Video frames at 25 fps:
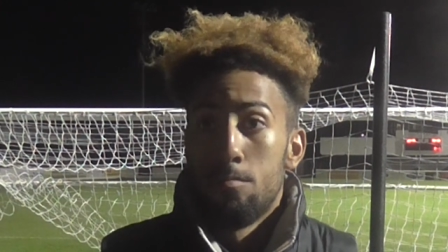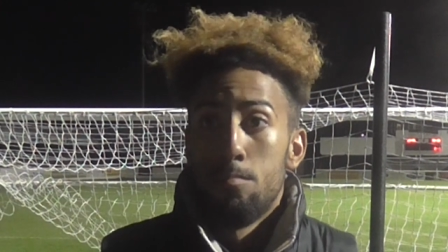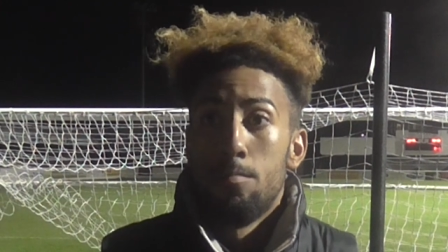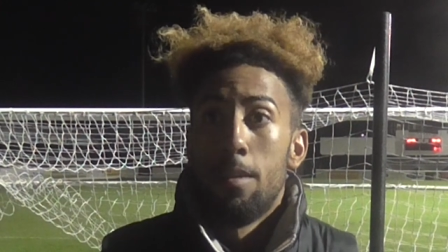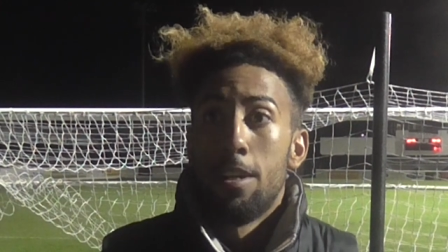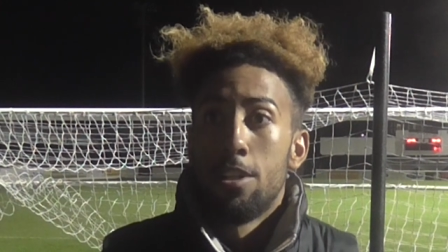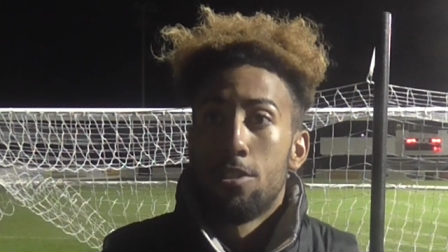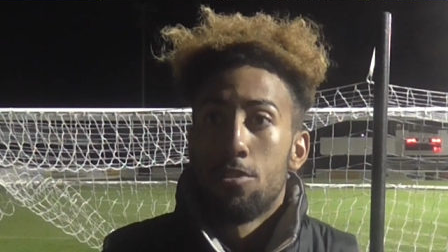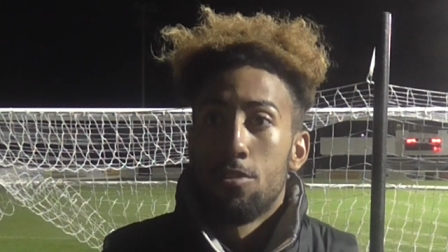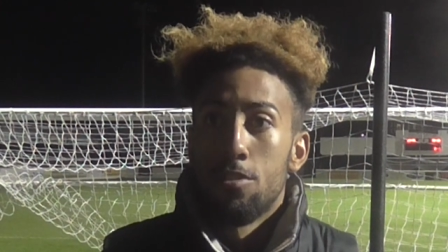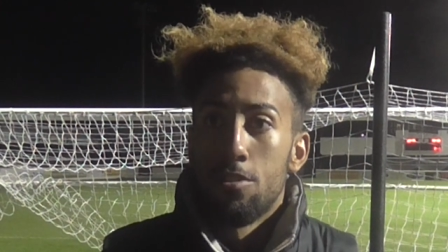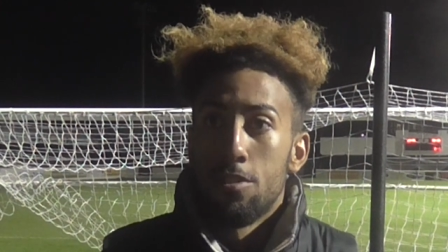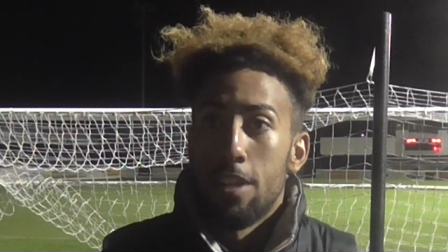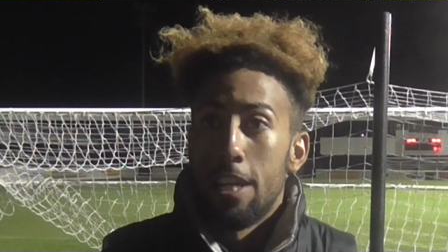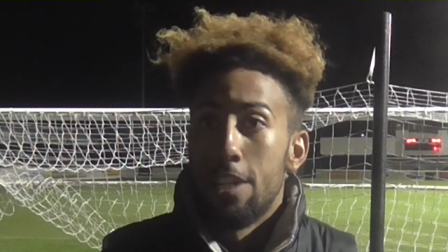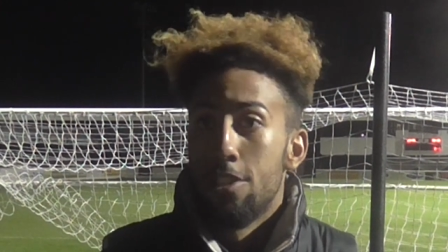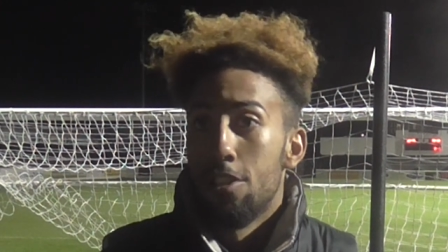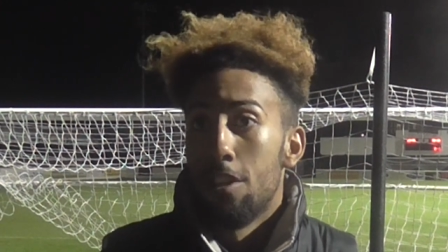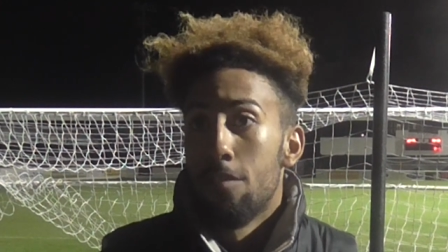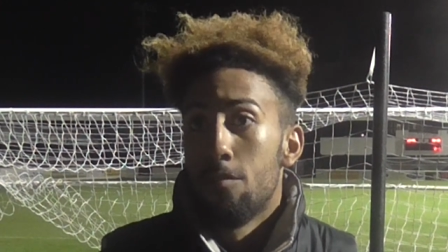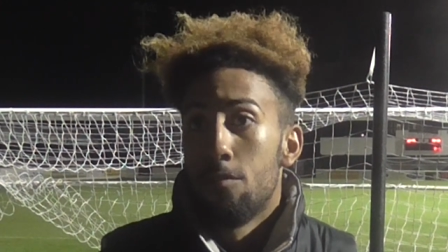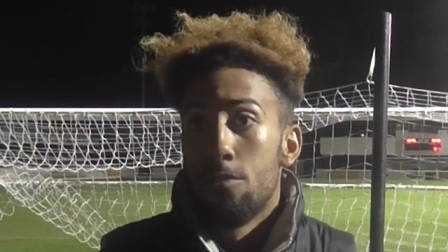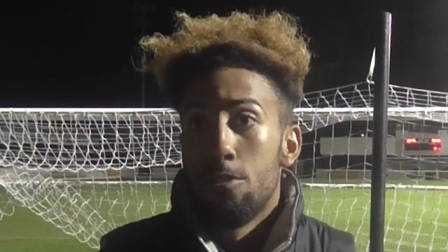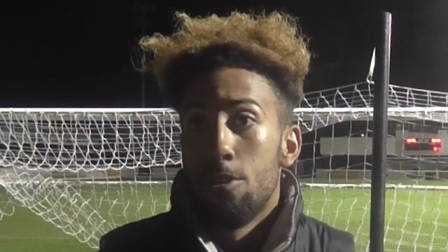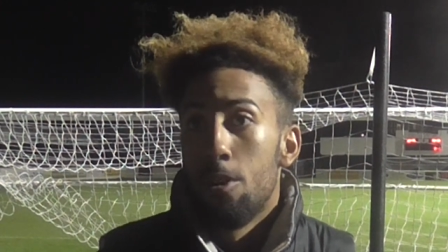make sure
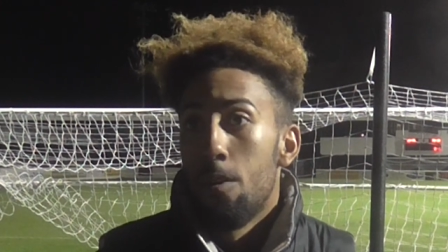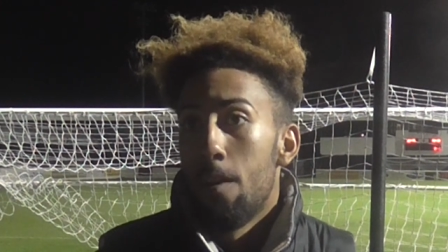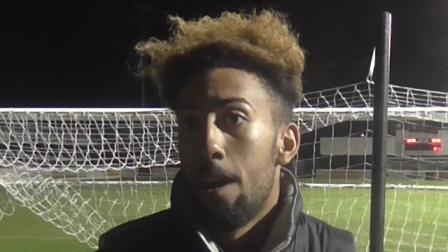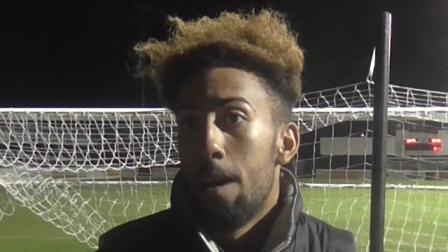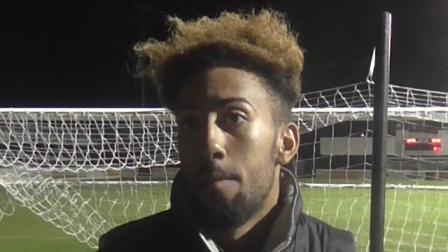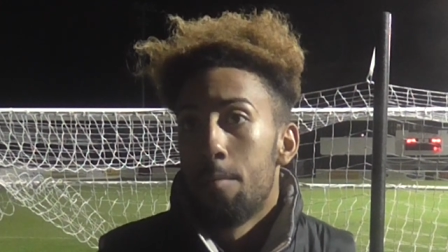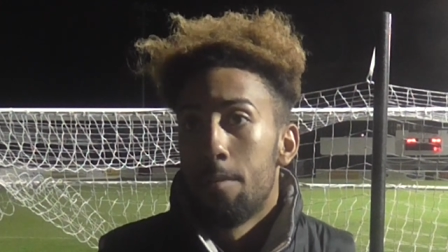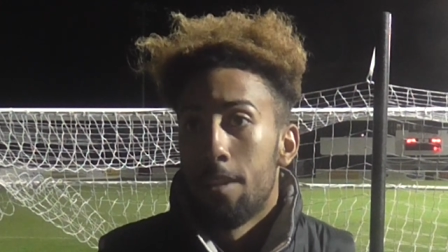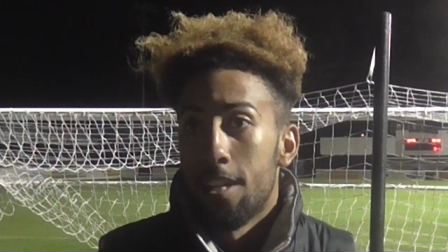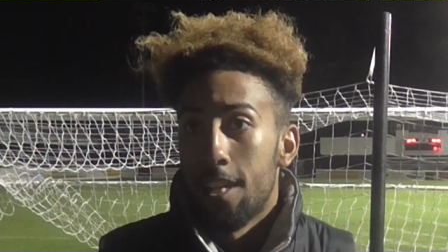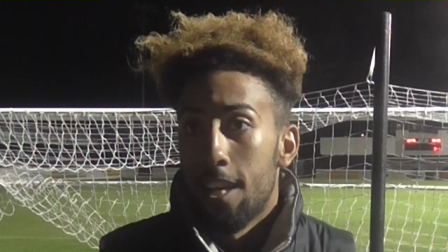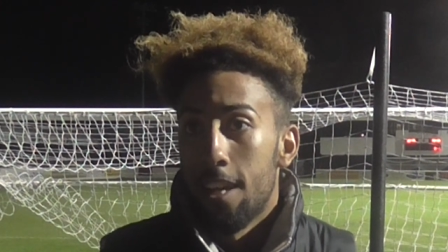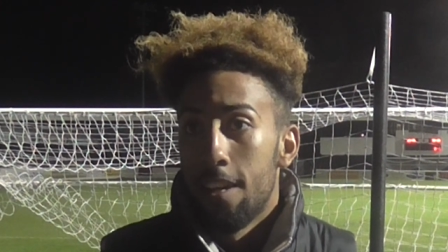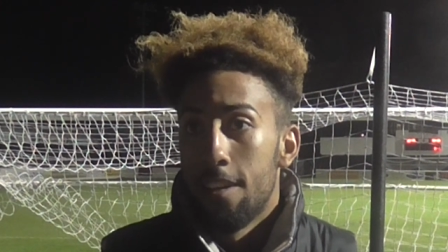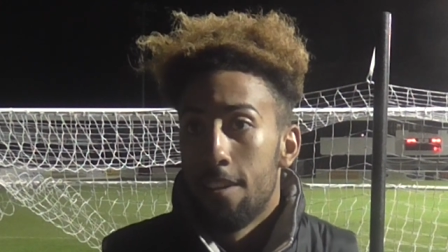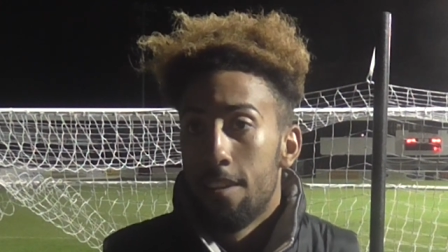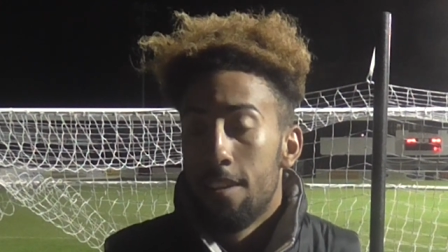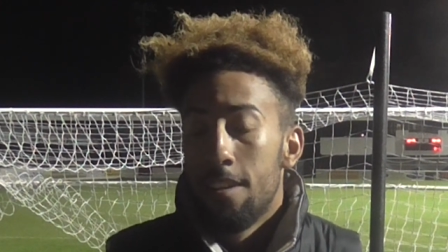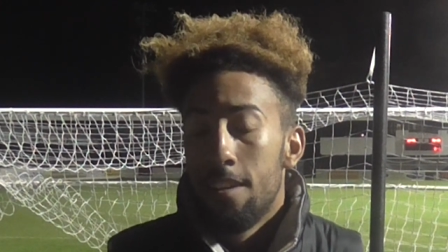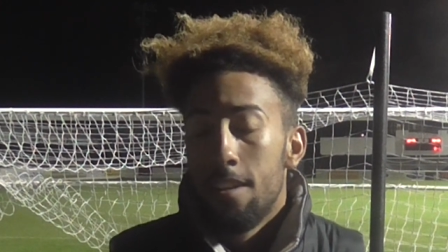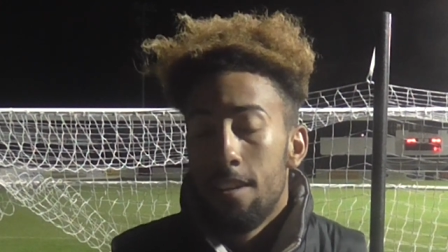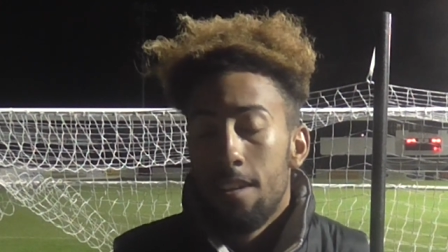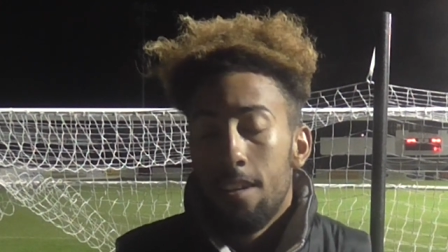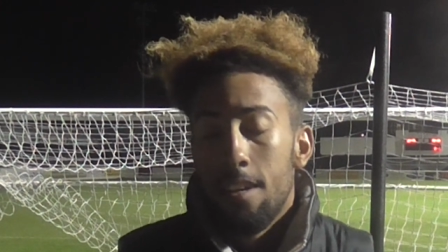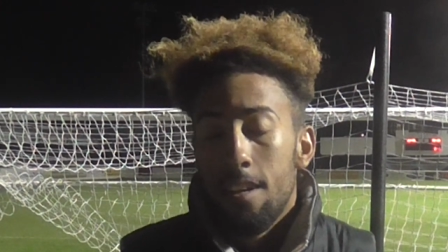deja vu don't happen again.
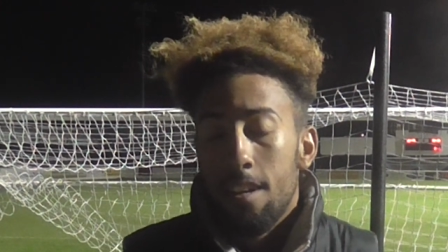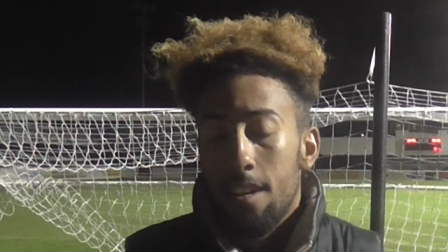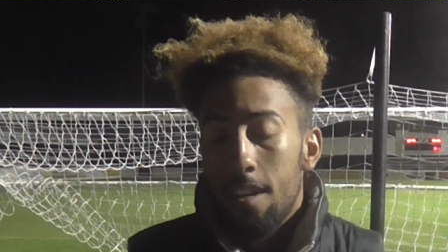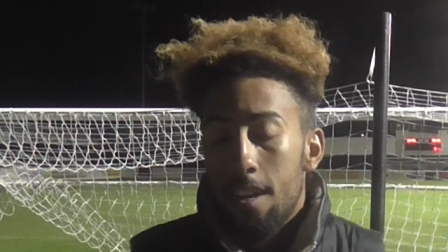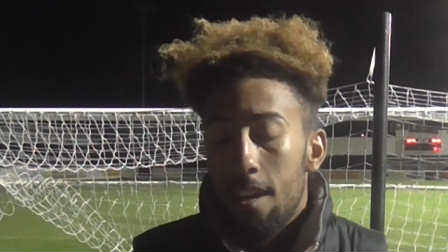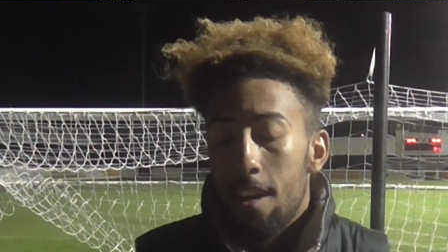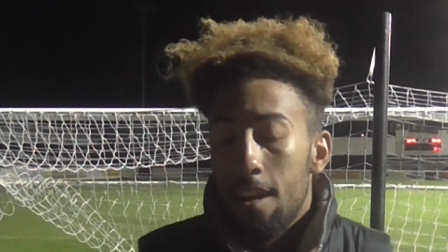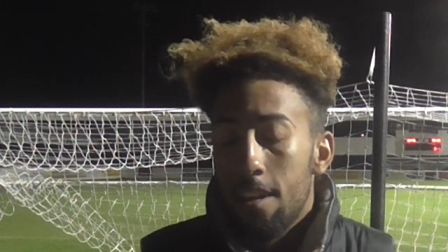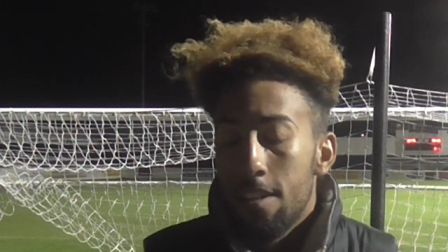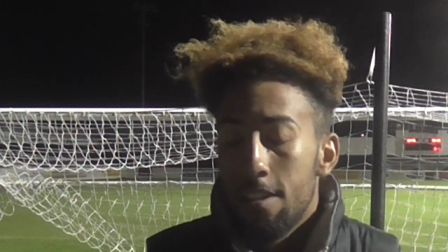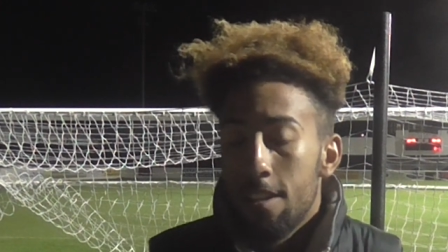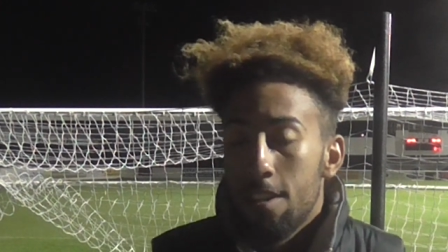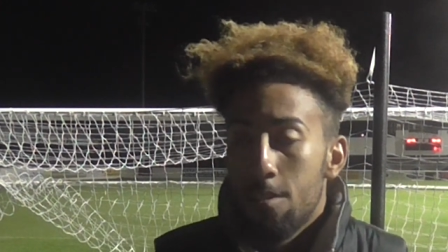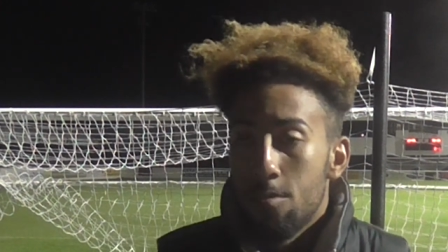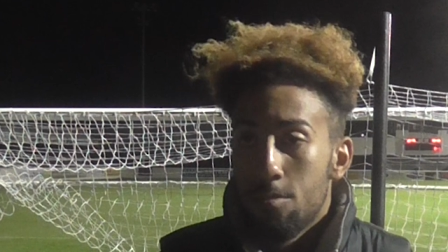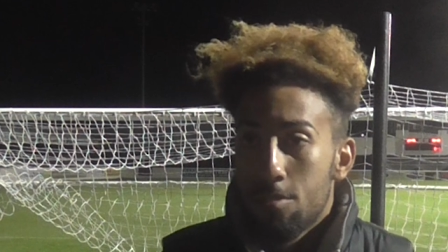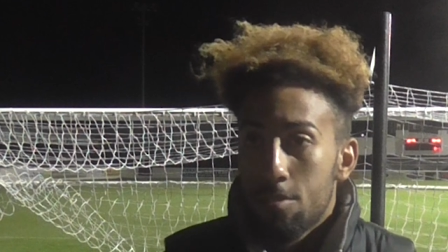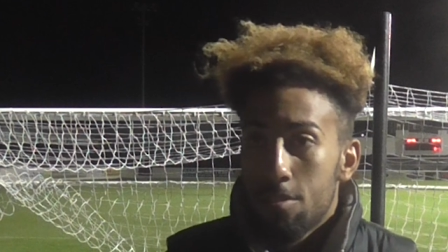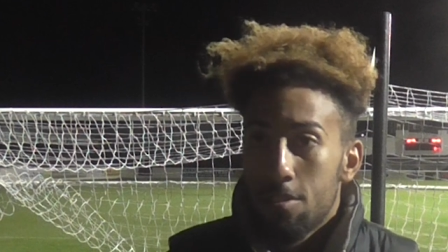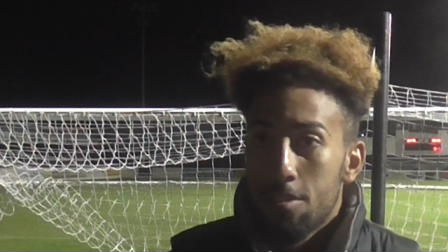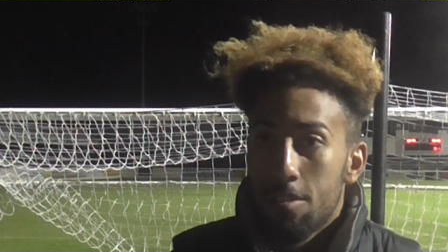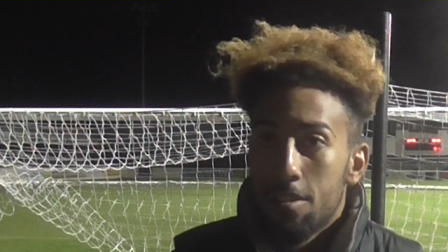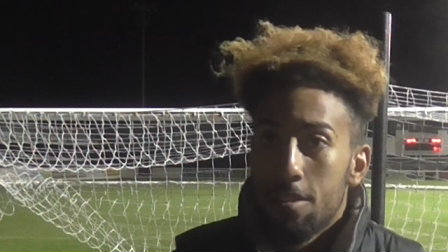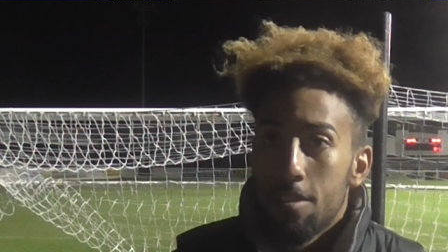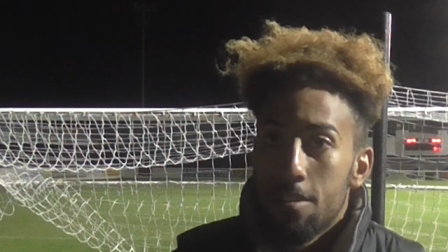And yeah, it was
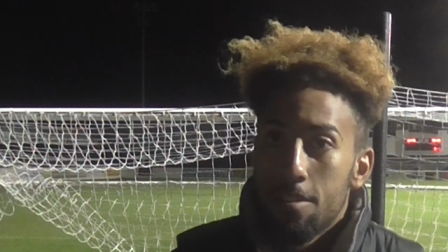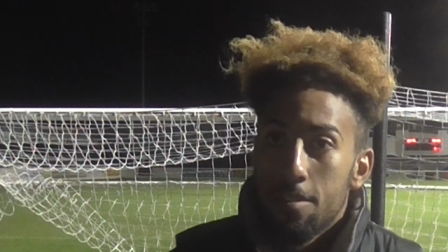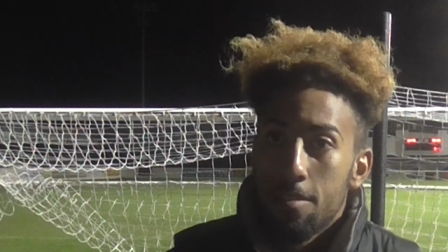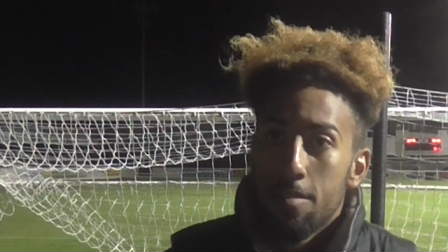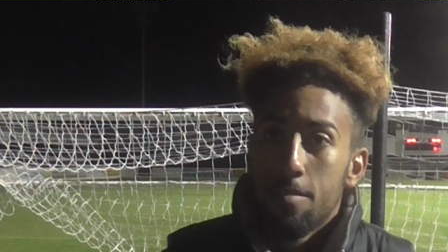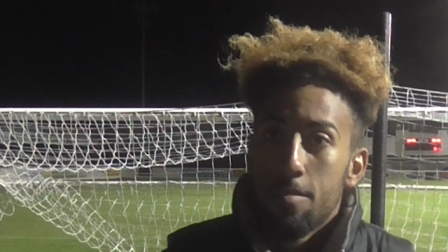good.